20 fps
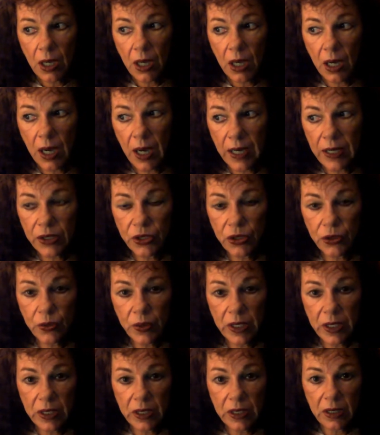I do
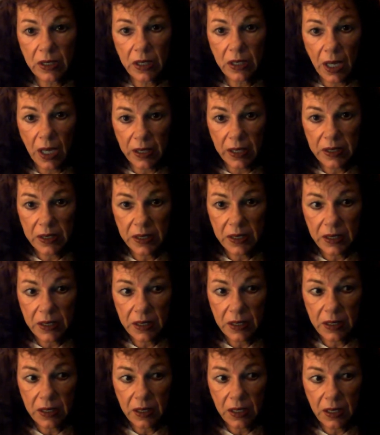eat nuts
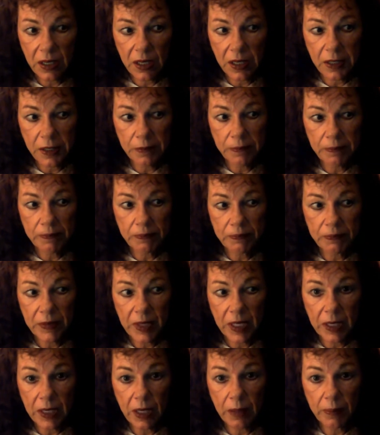and
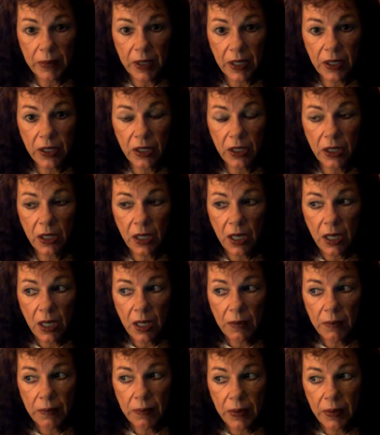nut butter,
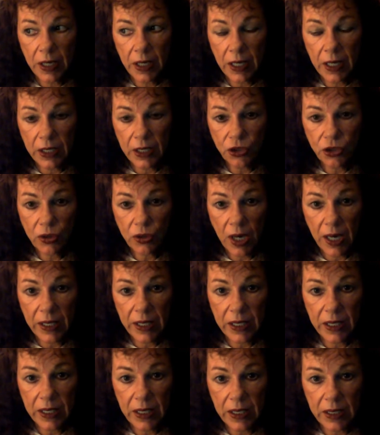but I try
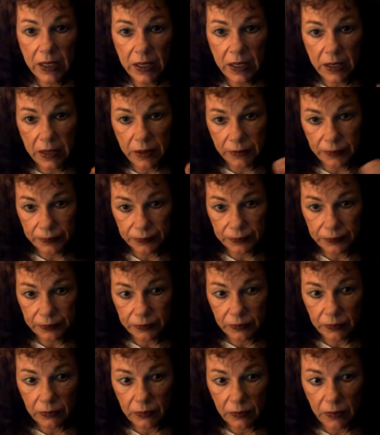to eat it
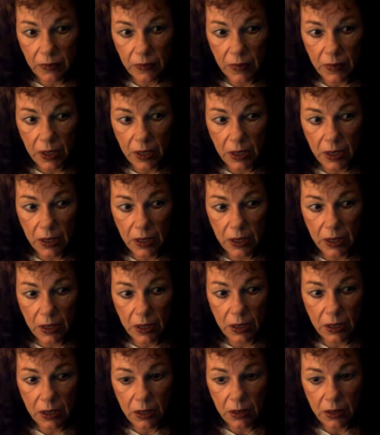in